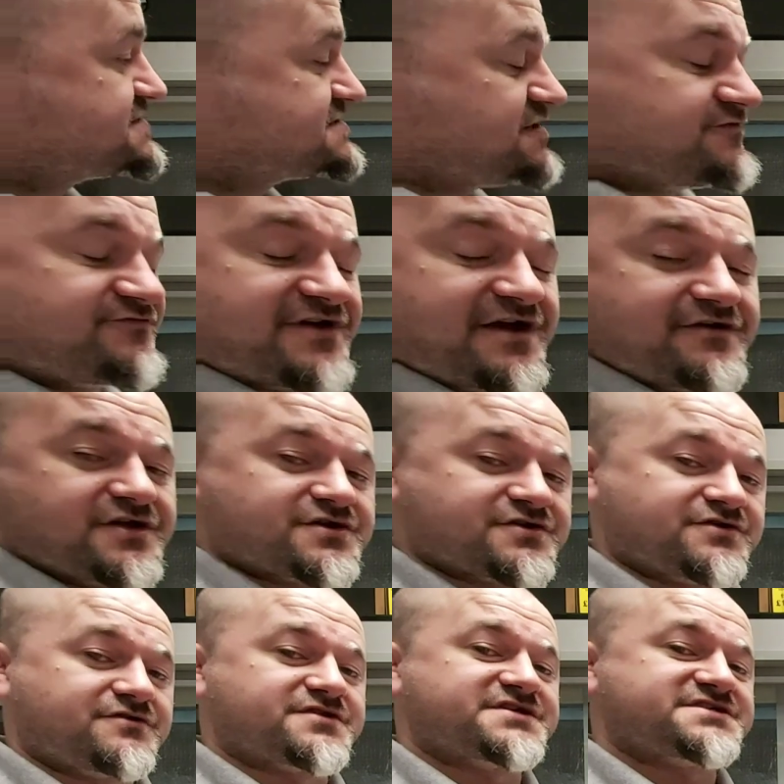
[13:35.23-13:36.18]
So very
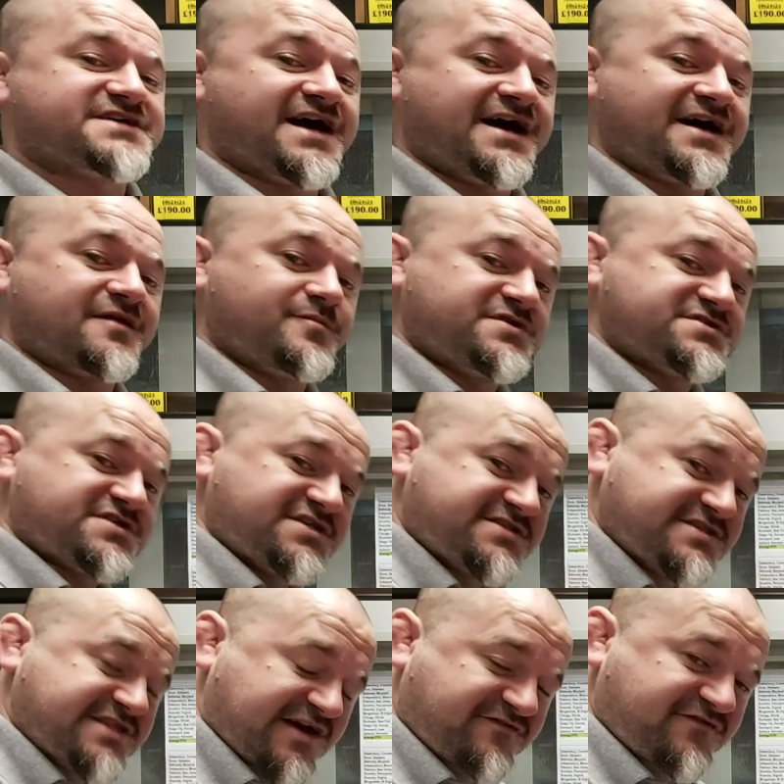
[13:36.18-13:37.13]
cool. These animals
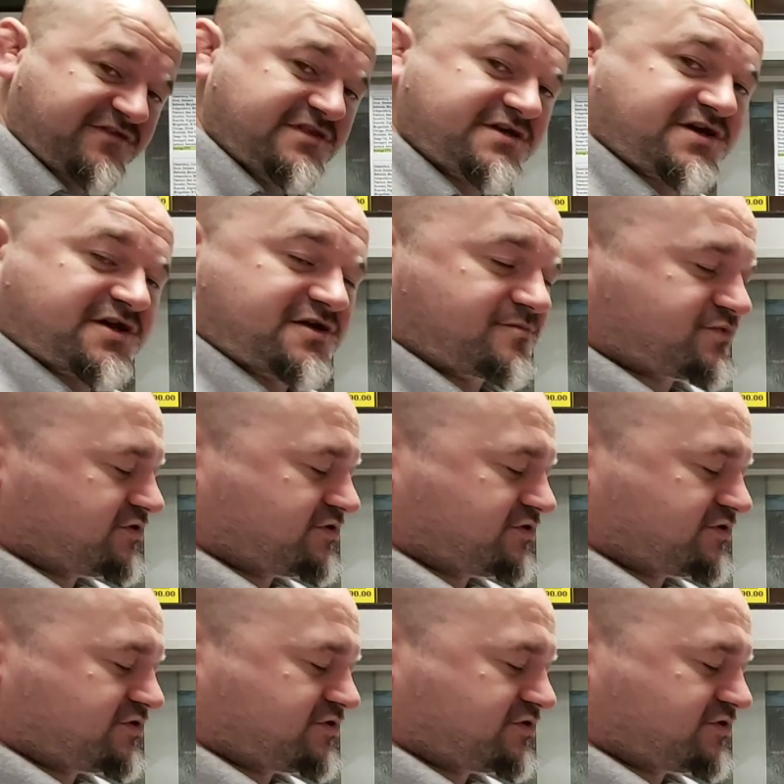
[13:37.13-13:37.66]
are definitely going to